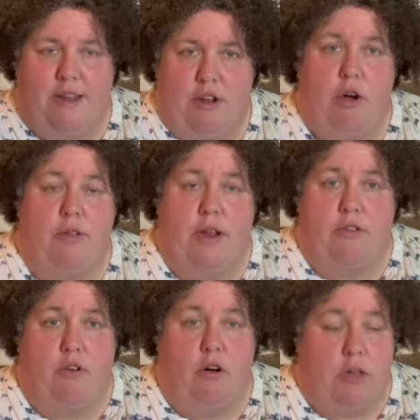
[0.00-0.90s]
to know that
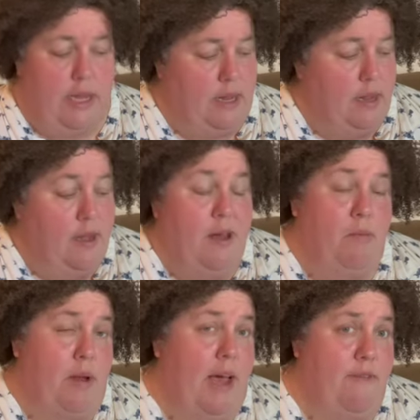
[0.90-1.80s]
it's all clean.
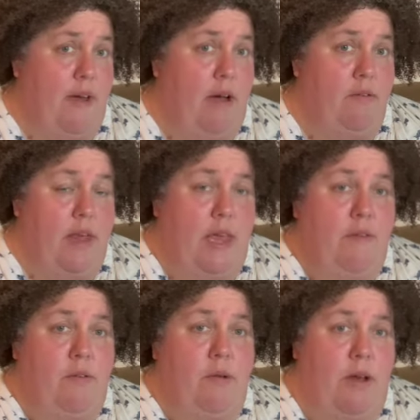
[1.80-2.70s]
But I found that
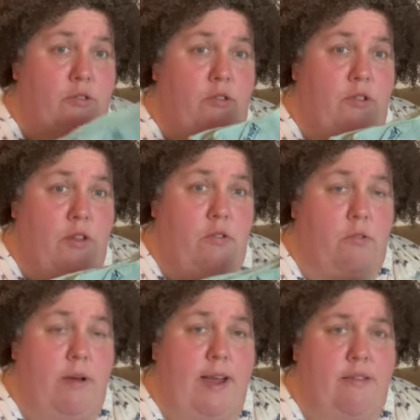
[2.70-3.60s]
even when I was using
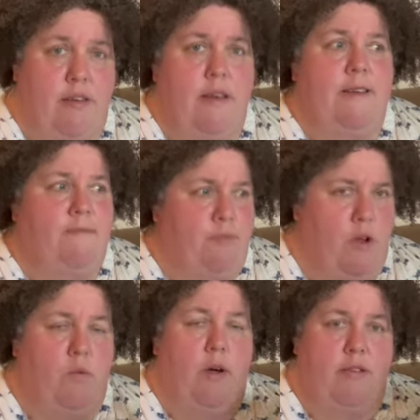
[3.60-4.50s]
Norwex,
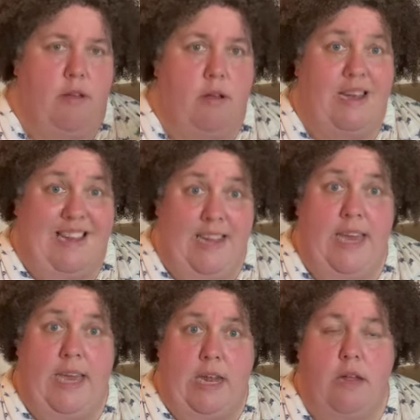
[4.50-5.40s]
there was a
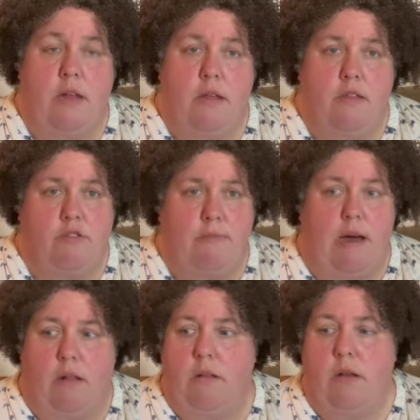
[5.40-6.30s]
clean
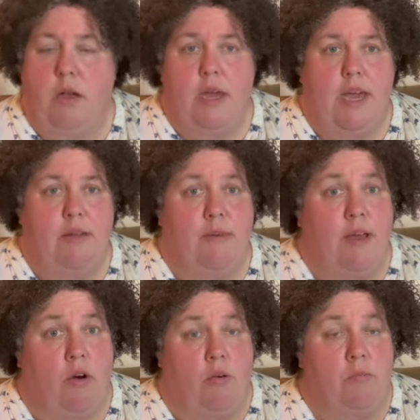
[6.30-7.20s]
smell in my
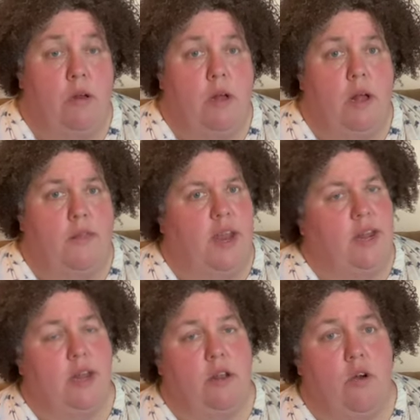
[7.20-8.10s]
home that I
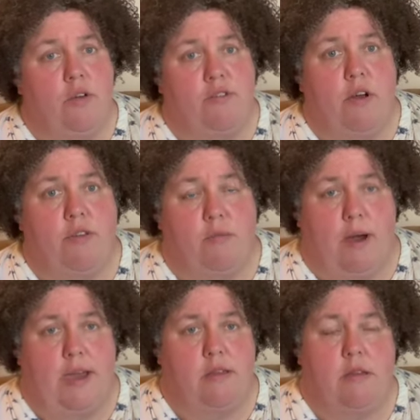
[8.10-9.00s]
didn't notice
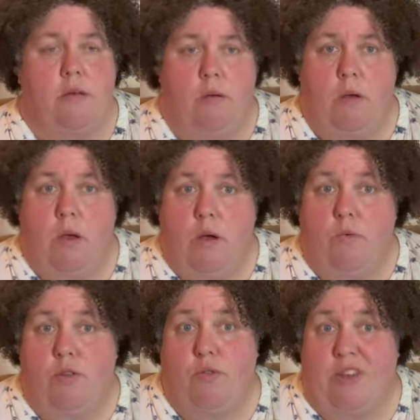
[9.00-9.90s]
otherwise,
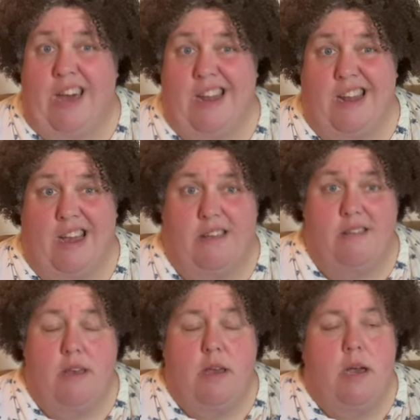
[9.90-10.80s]
which was kind of nice.
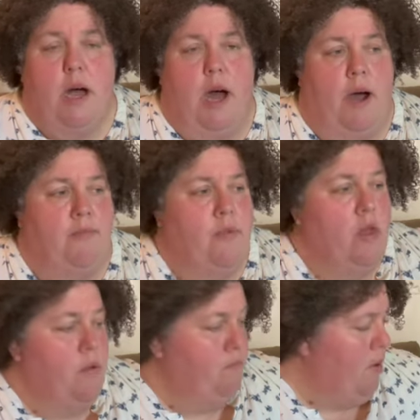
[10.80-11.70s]

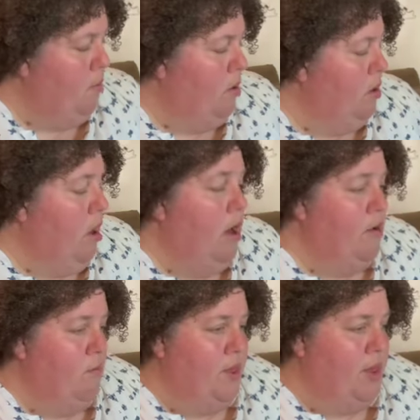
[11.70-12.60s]
But
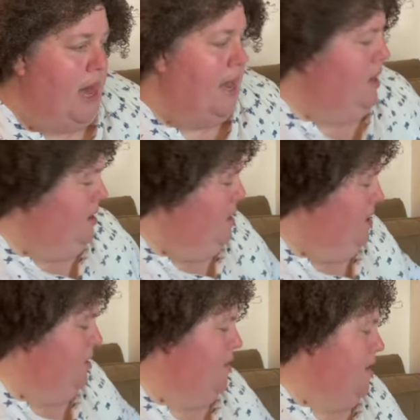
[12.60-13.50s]
along with that,
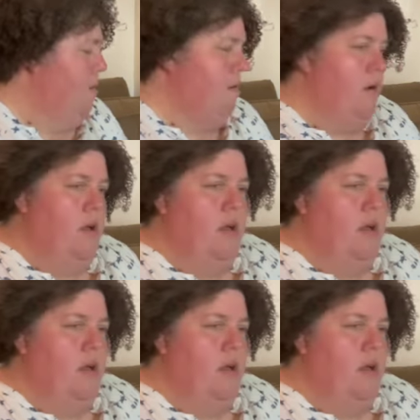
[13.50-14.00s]
there